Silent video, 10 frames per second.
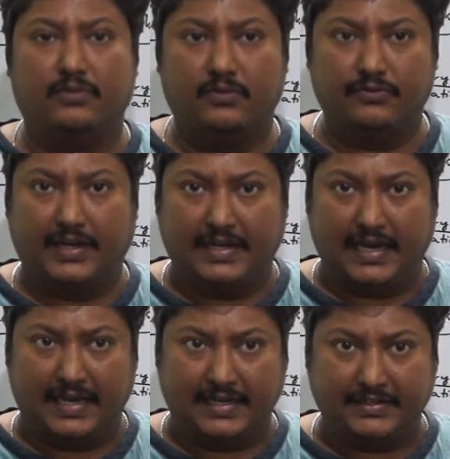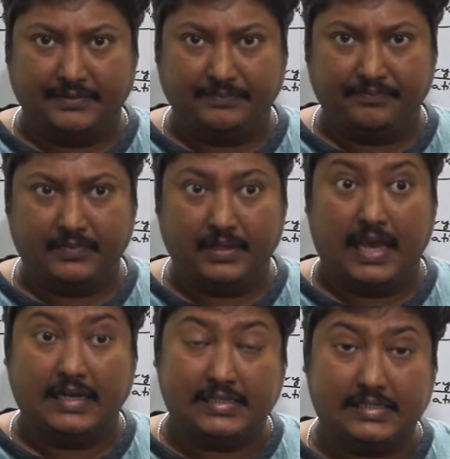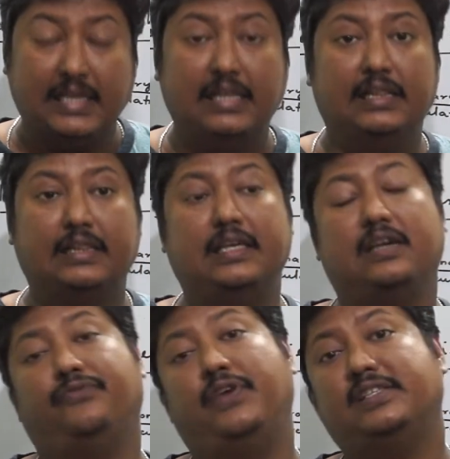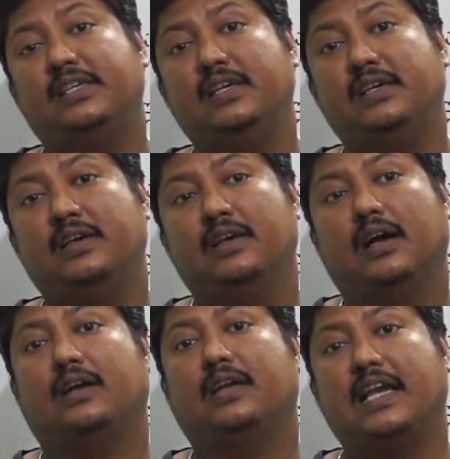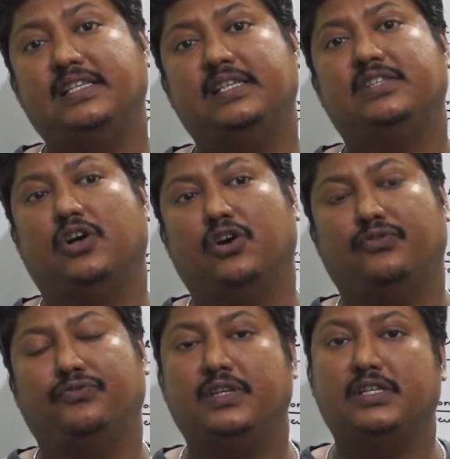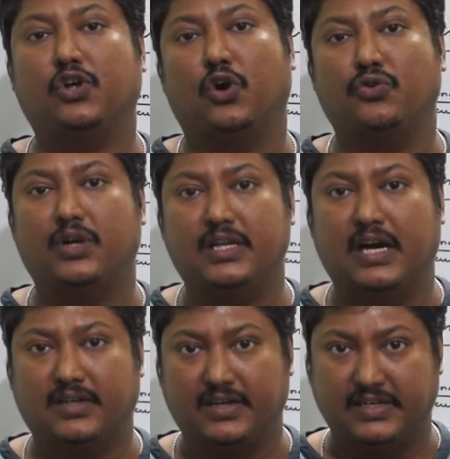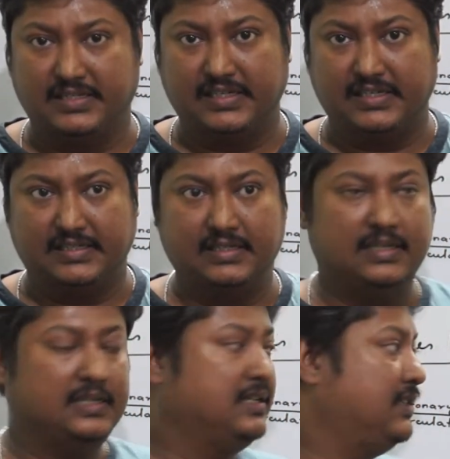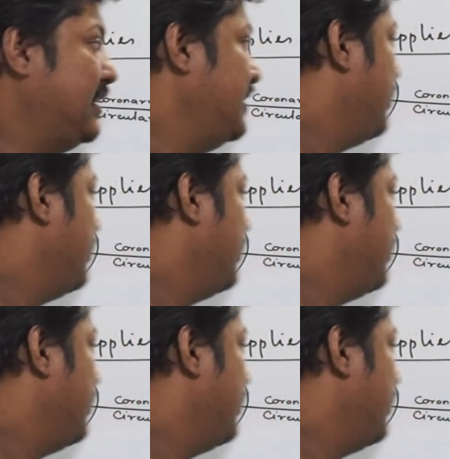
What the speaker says: were died, and still they are facing a crisis of this coronary artery disease, that is